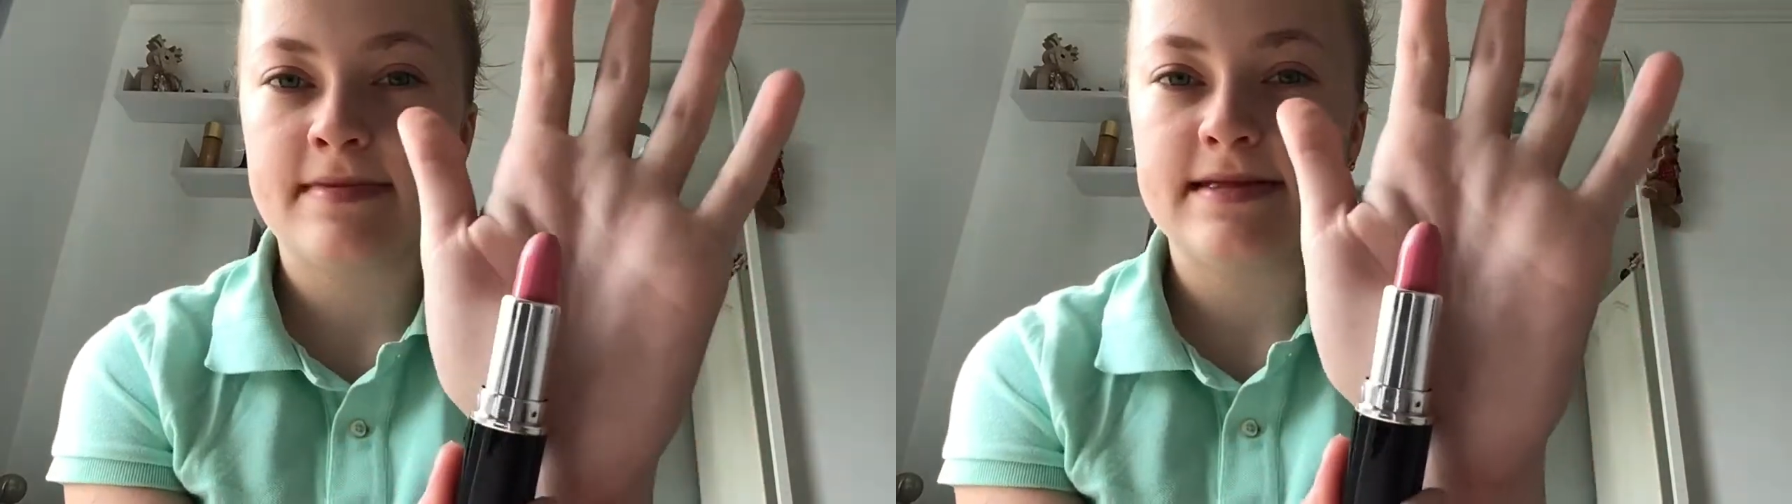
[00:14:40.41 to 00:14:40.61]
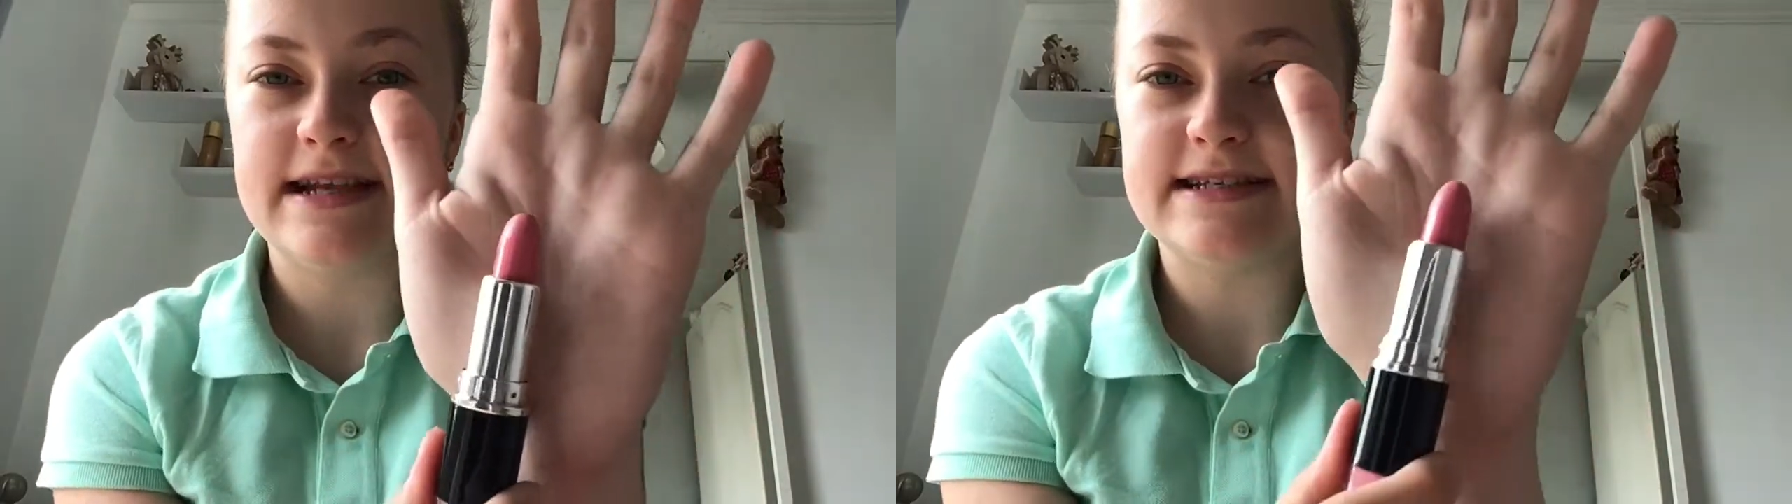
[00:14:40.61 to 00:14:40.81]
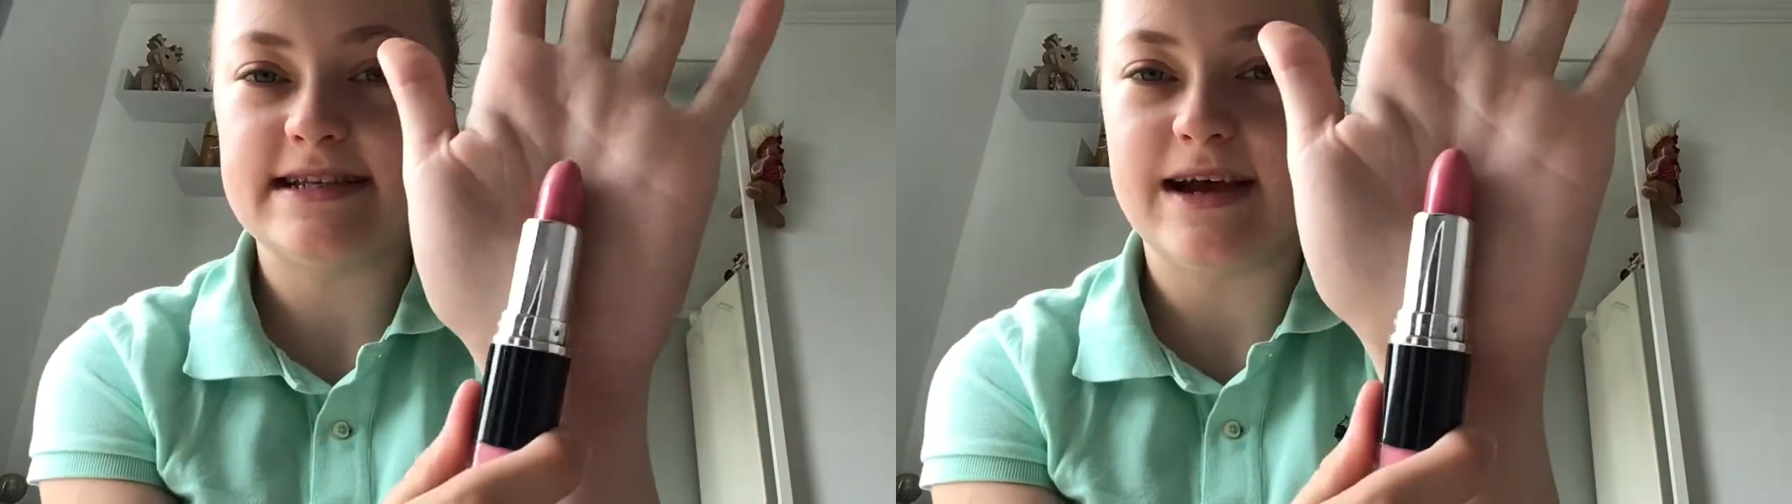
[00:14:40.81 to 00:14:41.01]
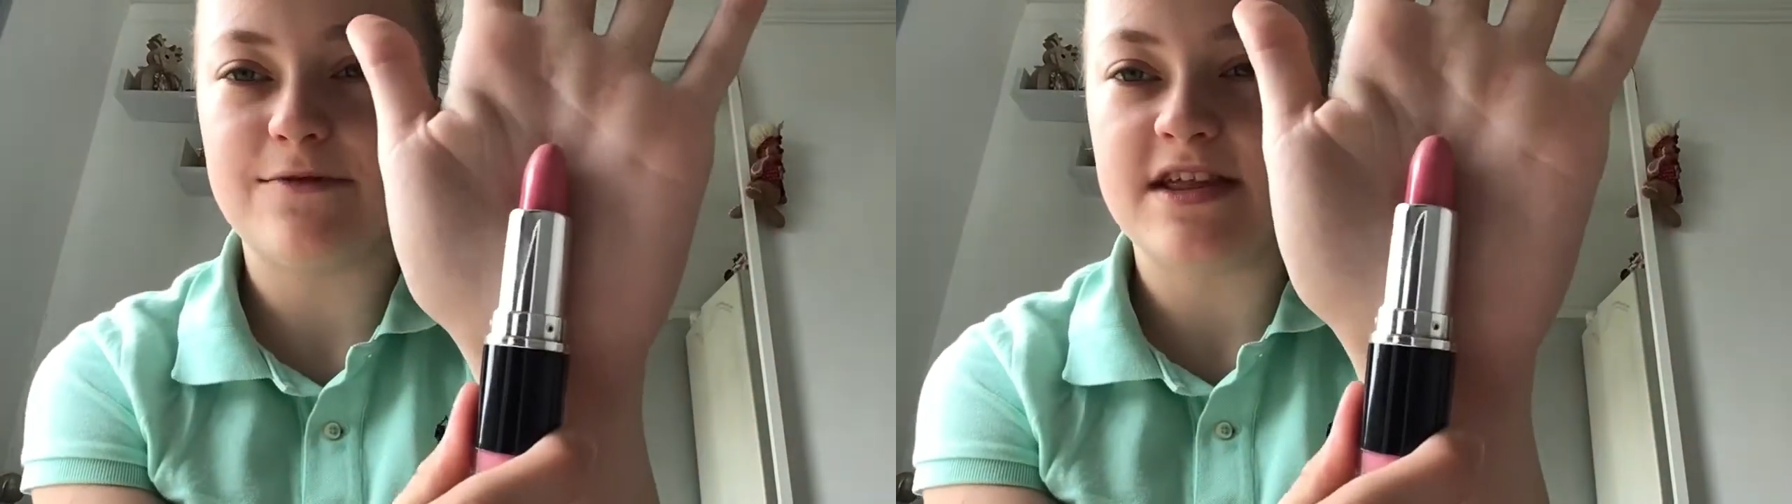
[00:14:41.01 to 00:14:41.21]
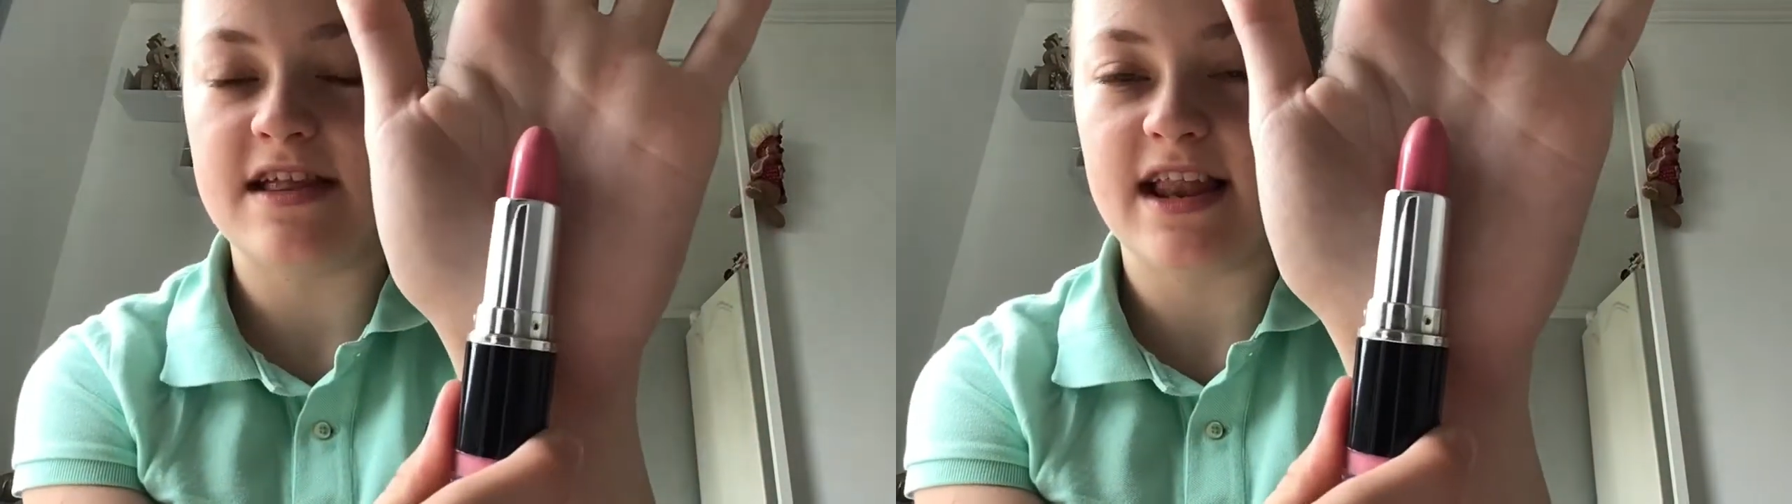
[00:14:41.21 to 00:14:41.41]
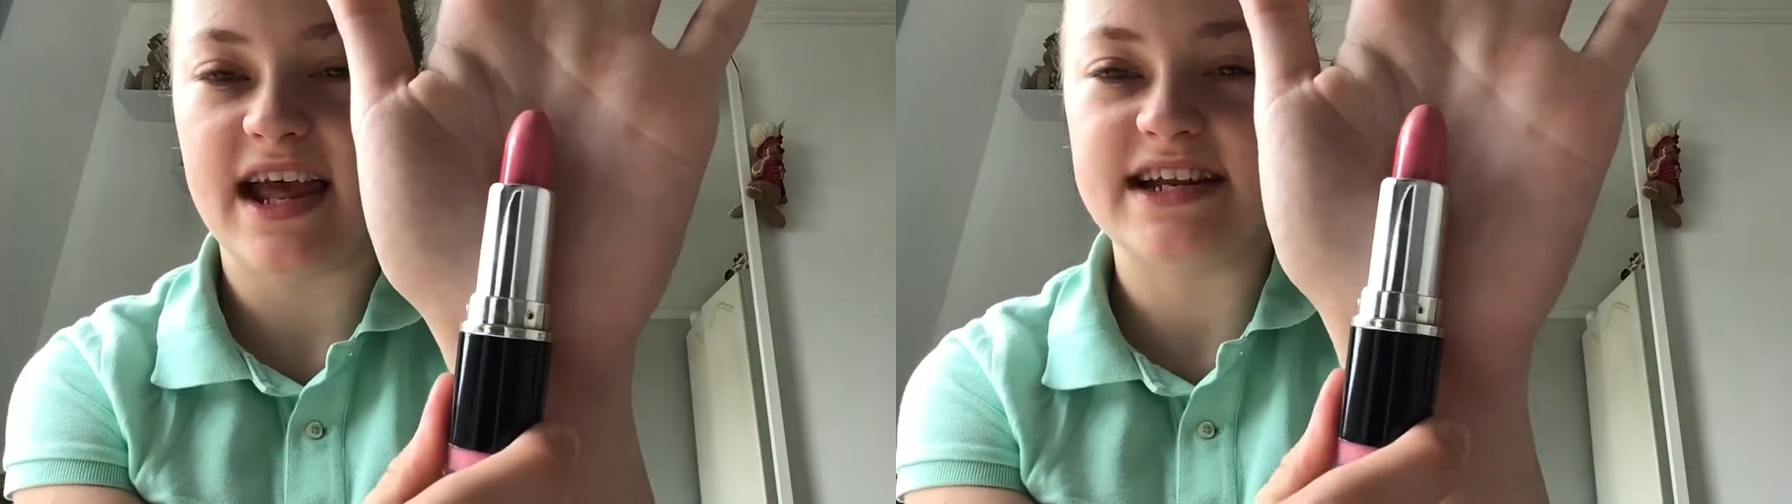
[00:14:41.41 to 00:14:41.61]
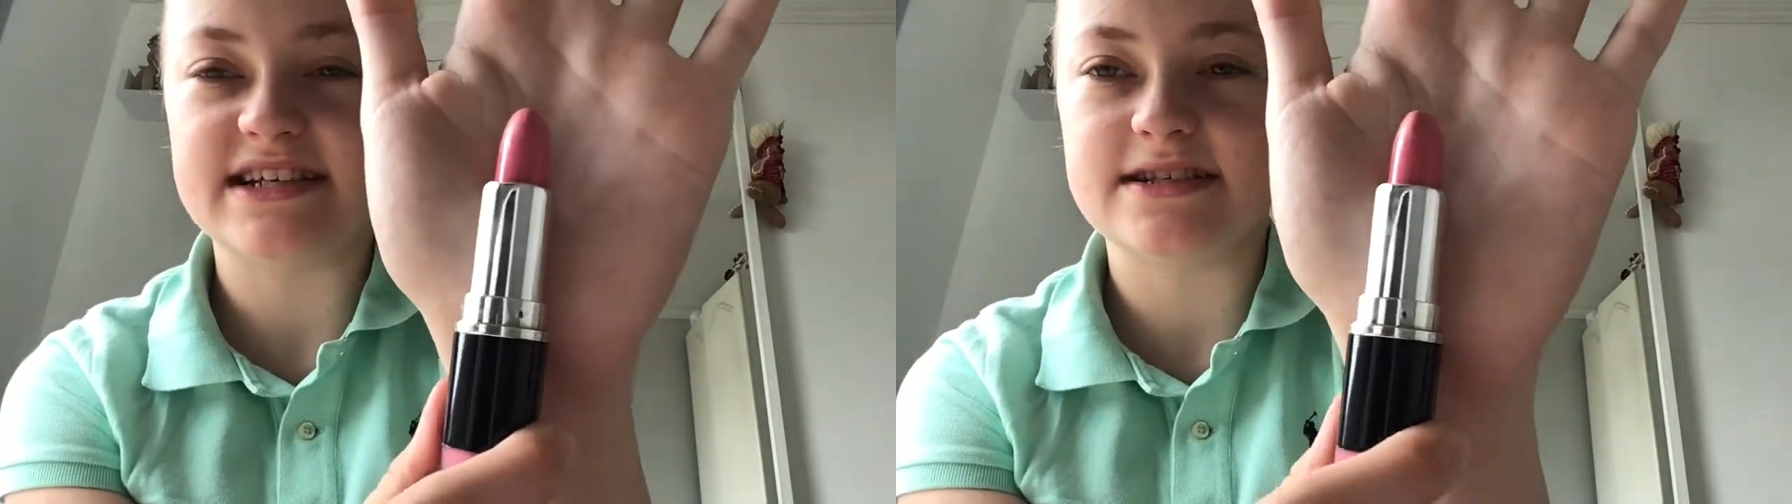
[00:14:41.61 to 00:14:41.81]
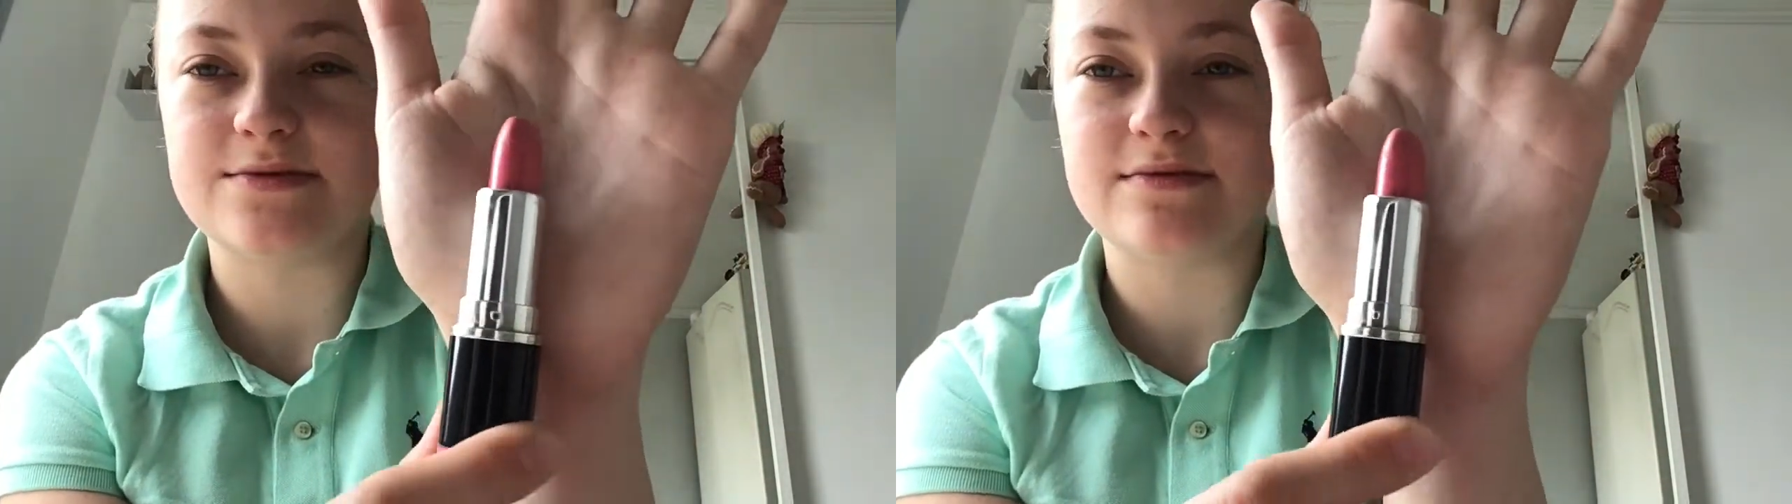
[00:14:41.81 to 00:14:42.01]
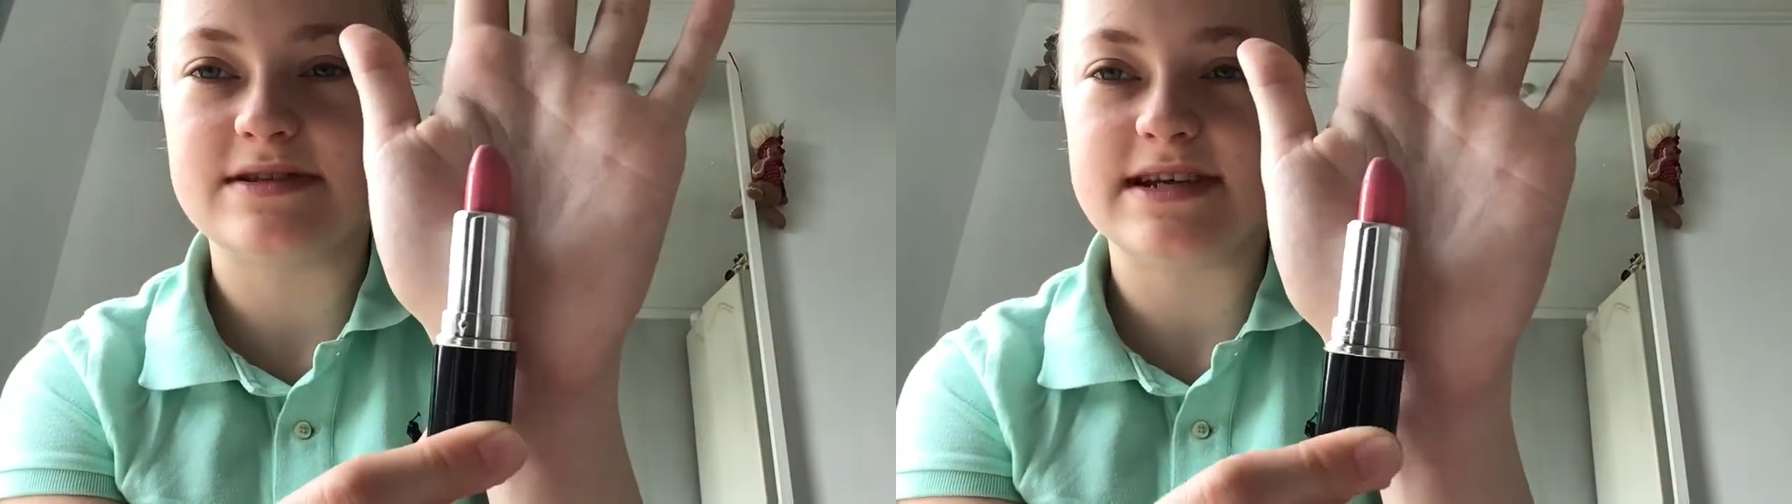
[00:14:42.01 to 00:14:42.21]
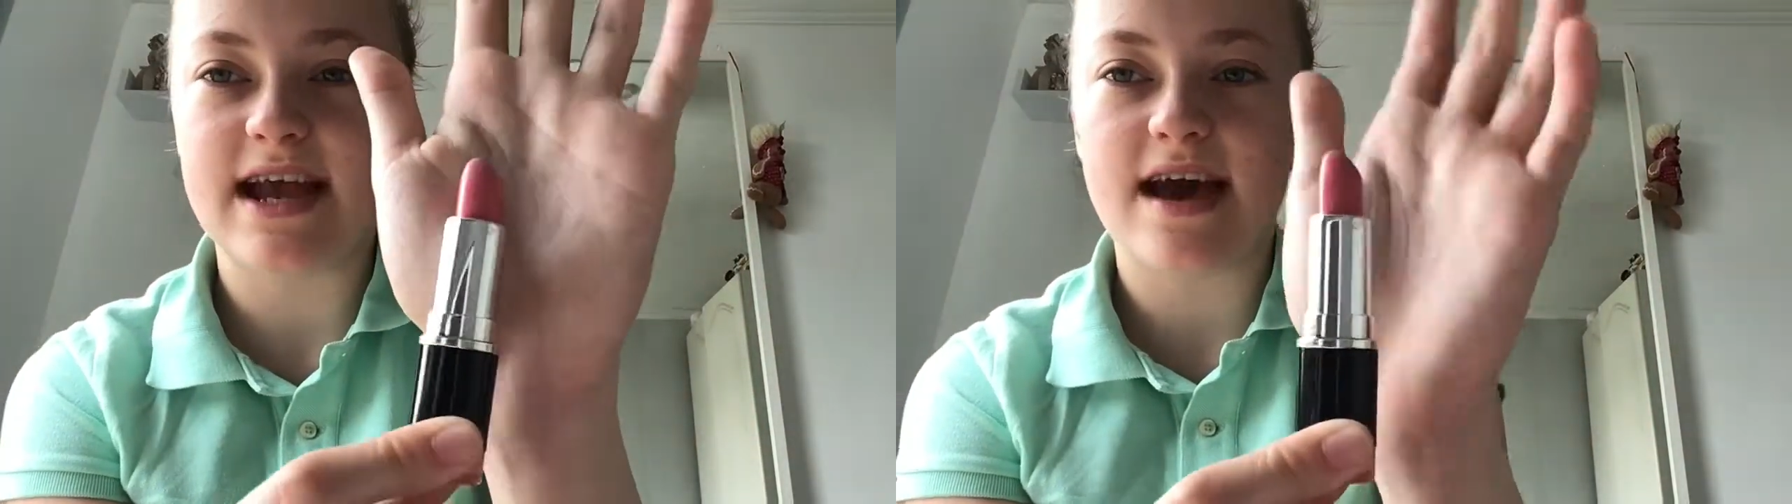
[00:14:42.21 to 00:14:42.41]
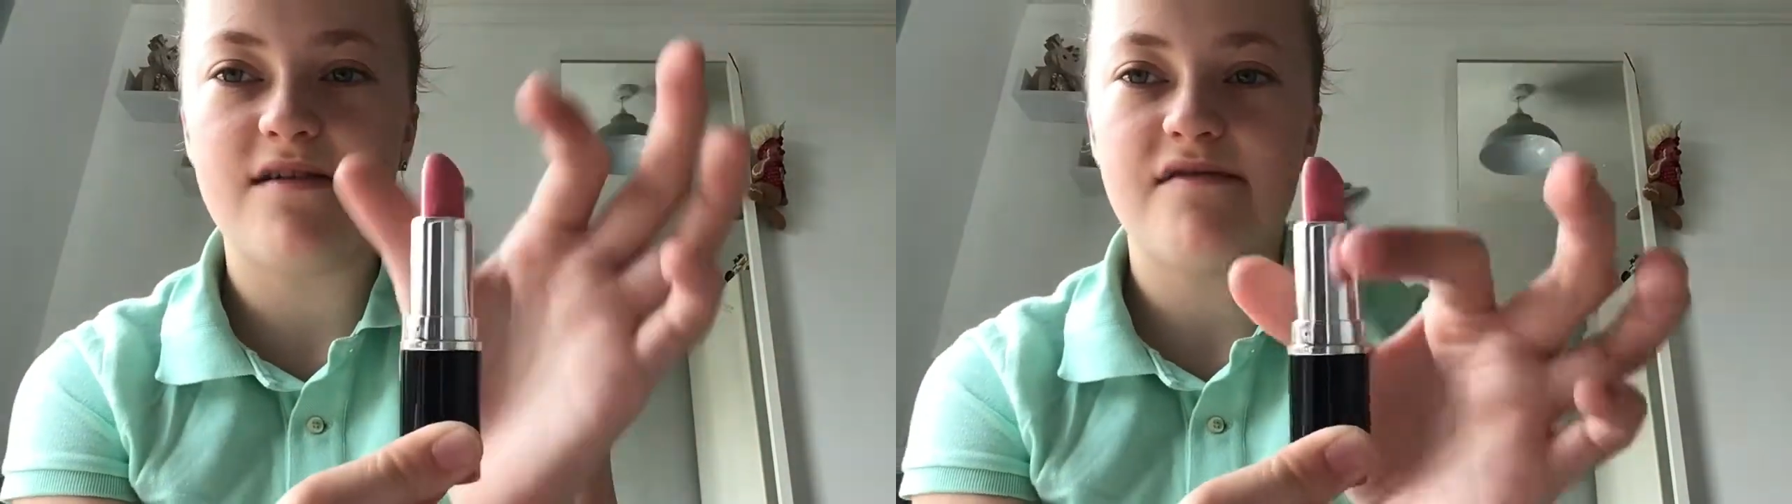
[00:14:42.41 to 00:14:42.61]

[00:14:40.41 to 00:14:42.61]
This is like one of the lightest ones I have.